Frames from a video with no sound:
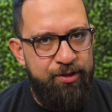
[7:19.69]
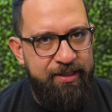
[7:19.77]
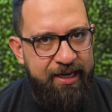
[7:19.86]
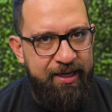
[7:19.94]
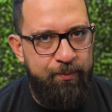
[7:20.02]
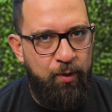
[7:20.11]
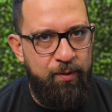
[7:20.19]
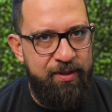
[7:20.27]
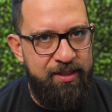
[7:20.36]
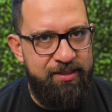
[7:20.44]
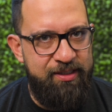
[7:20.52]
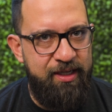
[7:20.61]
are getting more
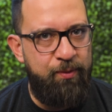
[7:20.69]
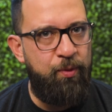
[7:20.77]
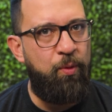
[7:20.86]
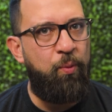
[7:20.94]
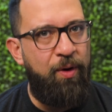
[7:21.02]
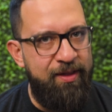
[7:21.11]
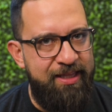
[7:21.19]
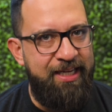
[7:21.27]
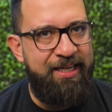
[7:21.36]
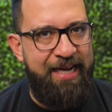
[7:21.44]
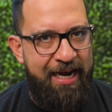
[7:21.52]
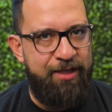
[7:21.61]
realistic with what they
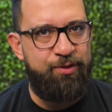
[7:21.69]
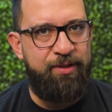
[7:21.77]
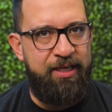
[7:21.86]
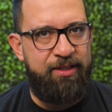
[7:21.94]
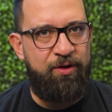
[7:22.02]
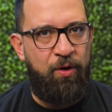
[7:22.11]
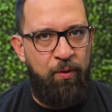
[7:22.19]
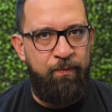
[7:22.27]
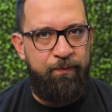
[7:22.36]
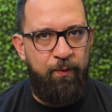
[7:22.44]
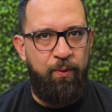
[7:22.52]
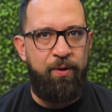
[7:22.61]
can actually get their home
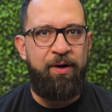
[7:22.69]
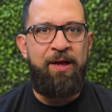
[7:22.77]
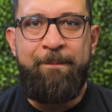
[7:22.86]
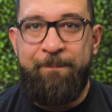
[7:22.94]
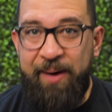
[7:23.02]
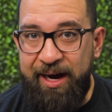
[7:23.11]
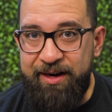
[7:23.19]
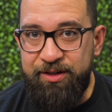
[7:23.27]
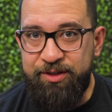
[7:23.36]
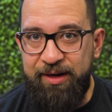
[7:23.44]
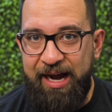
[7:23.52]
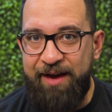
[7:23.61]
for. Buyers
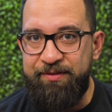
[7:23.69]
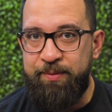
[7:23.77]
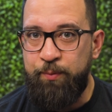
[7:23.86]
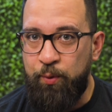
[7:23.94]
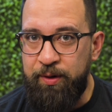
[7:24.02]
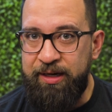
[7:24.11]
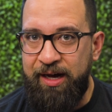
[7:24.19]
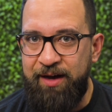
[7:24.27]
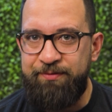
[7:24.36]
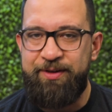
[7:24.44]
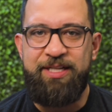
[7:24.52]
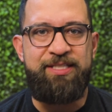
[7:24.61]
are having more
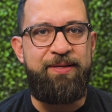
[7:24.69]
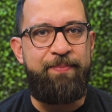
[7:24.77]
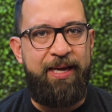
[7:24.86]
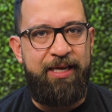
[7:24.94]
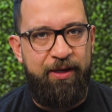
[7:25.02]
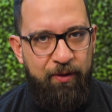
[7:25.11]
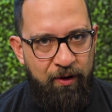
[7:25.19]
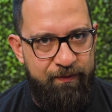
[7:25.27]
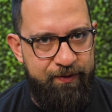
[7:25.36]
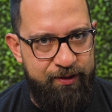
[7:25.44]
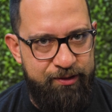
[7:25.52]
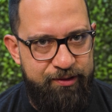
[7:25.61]
confidence in making
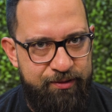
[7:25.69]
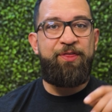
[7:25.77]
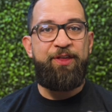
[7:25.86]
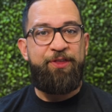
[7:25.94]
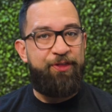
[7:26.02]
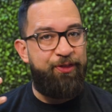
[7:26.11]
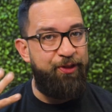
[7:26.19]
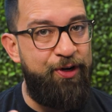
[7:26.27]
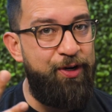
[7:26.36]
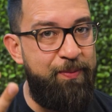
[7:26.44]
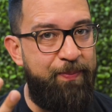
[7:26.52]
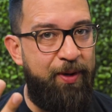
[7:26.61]
offers. The
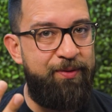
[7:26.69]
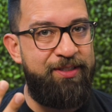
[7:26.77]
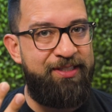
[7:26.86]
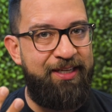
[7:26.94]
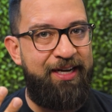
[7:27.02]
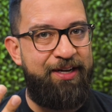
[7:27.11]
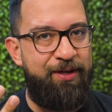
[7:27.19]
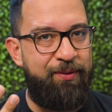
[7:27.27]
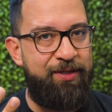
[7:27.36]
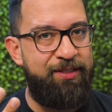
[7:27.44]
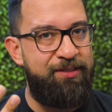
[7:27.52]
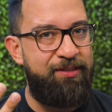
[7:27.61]
third bonus thing I
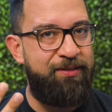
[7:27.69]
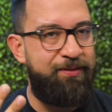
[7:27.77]
noticed,